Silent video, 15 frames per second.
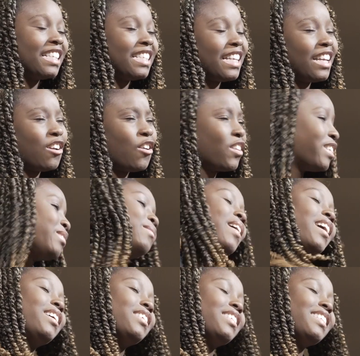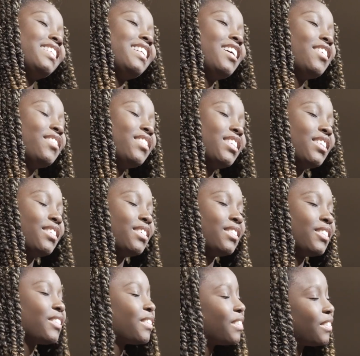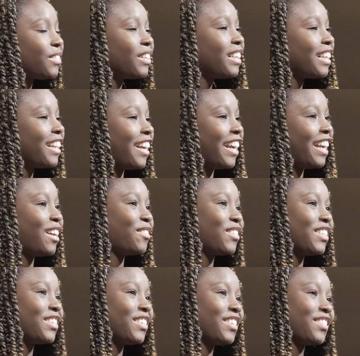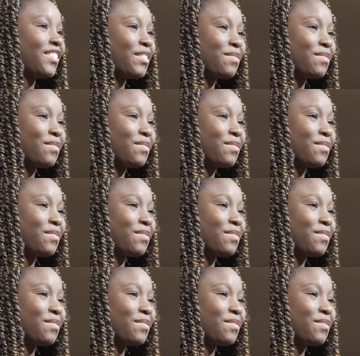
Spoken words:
seeing all the smiles and stuff. So it was a really great opportunity for